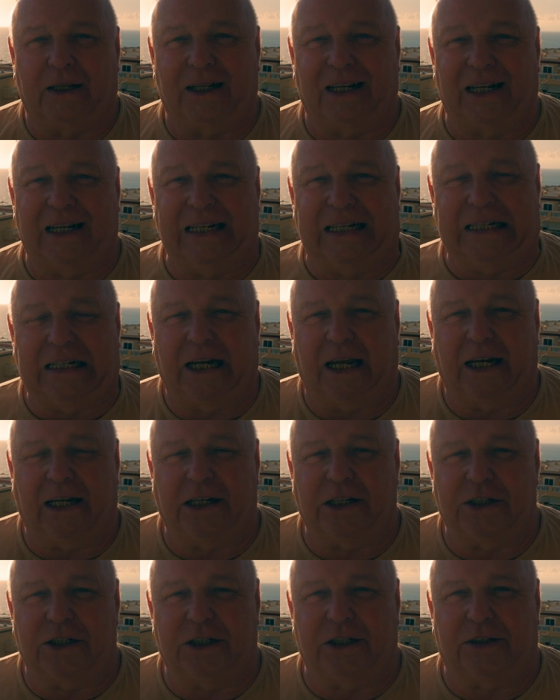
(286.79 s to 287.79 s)
clean
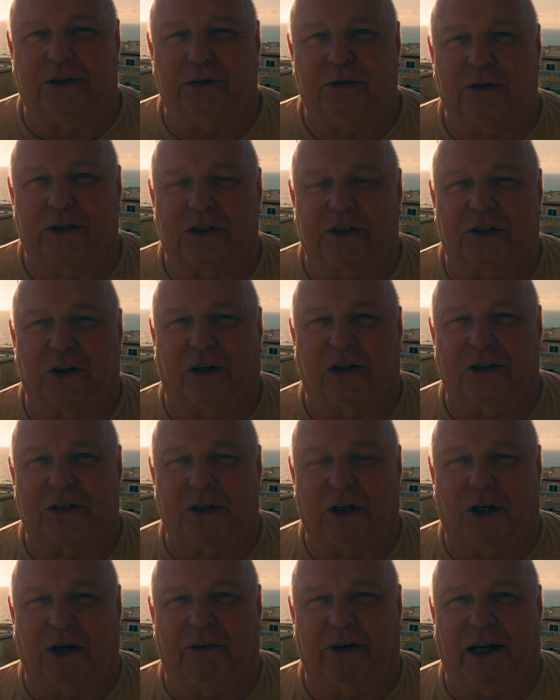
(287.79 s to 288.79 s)
energy through the sun,
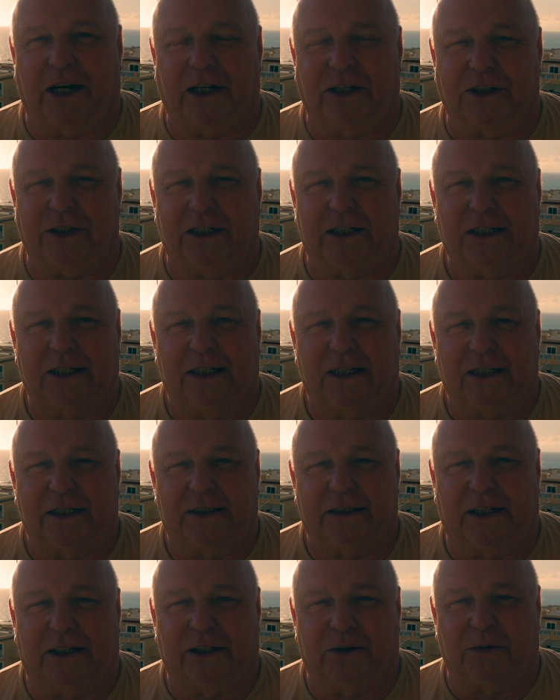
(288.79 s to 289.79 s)
solar energy,
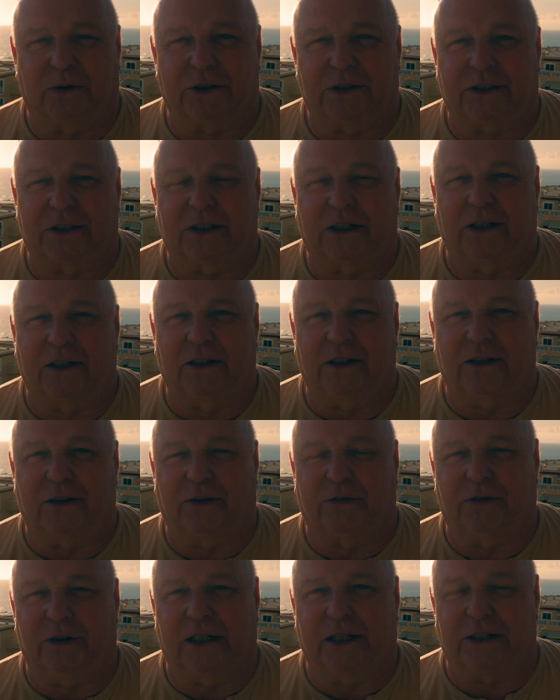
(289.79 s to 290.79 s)
than there was
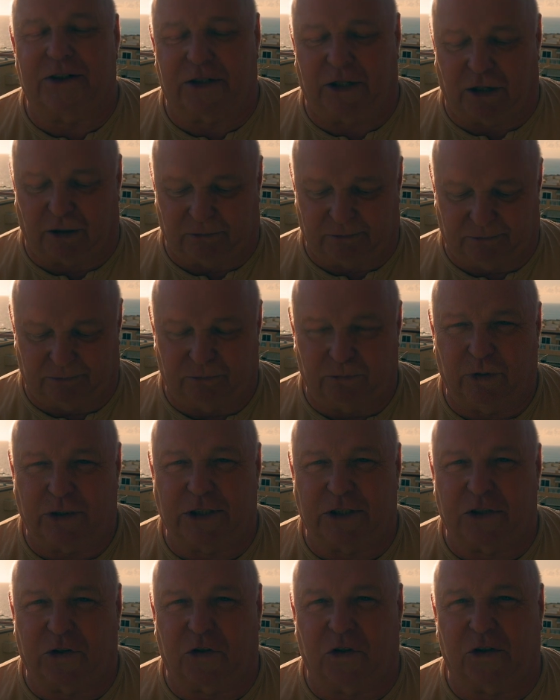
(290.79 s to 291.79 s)
3 years ago,
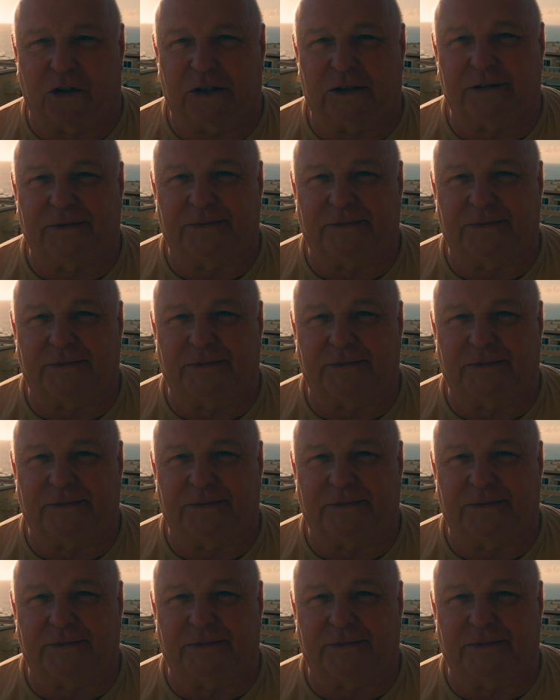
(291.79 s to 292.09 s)
which is good.